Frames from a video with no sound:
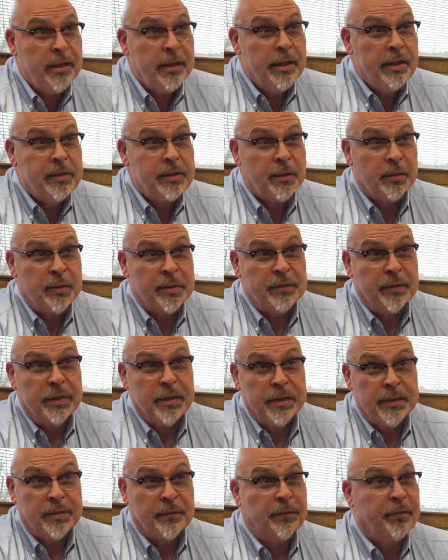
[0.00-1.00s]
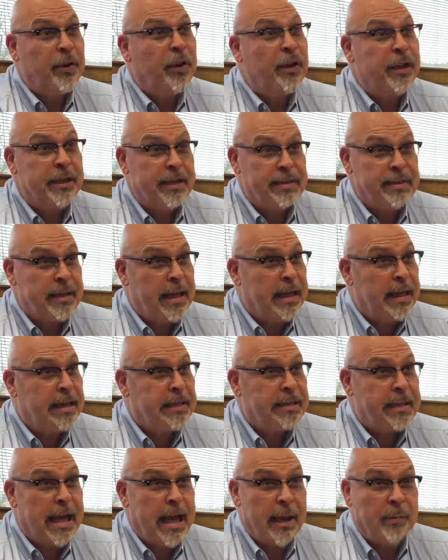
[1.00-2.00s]
So it's a very exciting
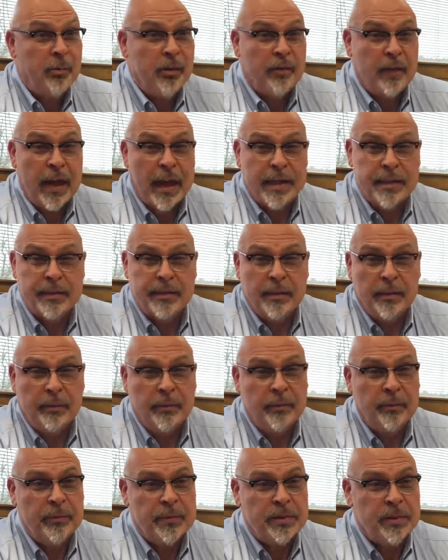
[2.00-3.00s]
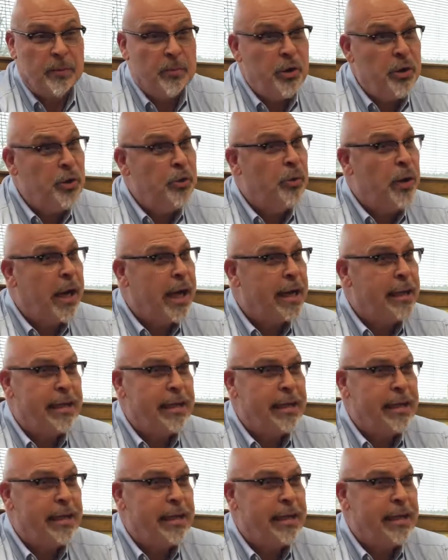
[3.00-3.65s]
time. We've got some new highly